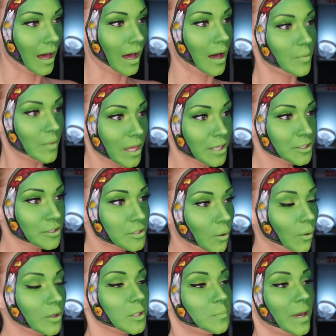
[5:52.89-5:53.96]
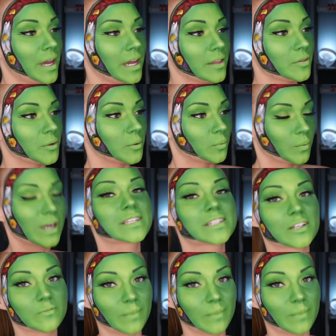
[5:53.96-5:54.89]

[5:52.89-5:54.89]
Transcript: I'm then just going to paint the rest of